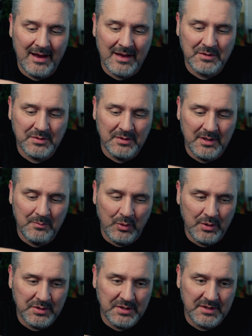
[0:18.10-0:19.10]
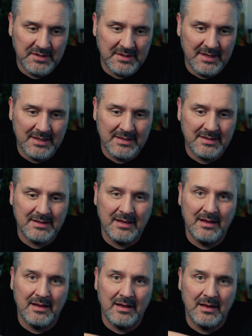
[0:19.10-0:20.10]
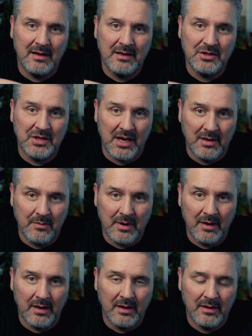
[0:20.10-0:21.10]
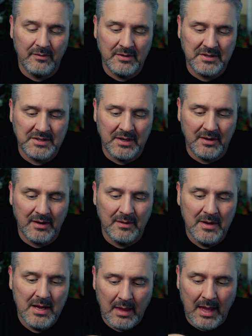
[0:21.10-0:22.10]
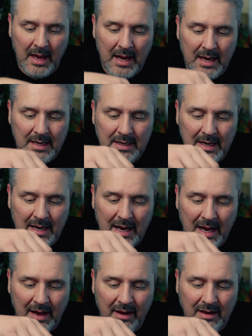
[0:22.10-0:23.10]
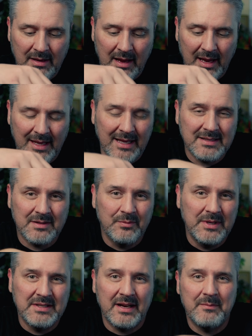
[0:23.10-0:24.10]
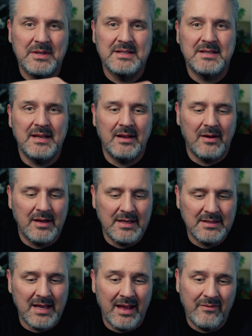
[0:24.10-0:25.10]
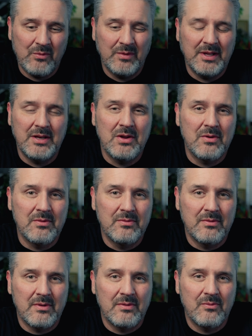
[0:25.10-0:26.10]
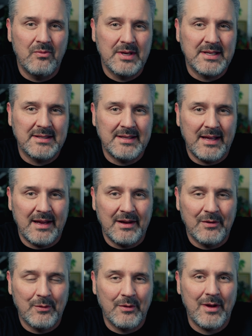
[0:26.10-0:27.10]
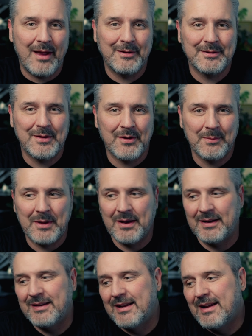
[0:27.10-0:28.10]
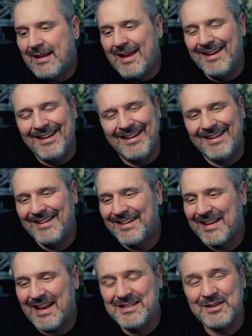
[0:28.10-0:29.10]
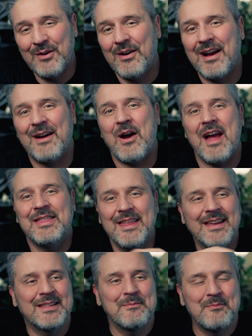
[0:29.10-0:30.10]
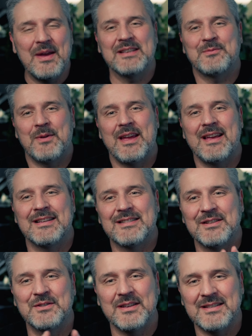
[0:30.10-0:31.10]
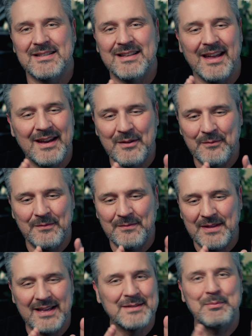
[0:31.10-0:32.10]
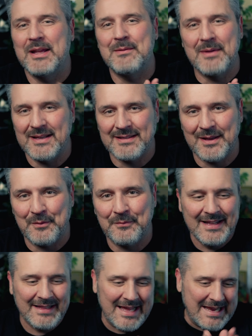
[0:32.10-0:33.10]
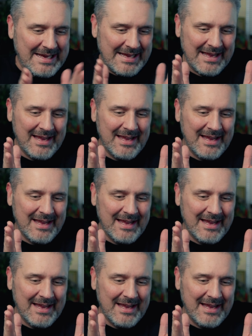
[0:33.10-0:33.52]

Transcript: actually purchased this in January of this year. And I guess the reason I've been sitting on it is I haven't really known what to say or how to talk about it. And so I think the best way is to just kind of explain myself. Like,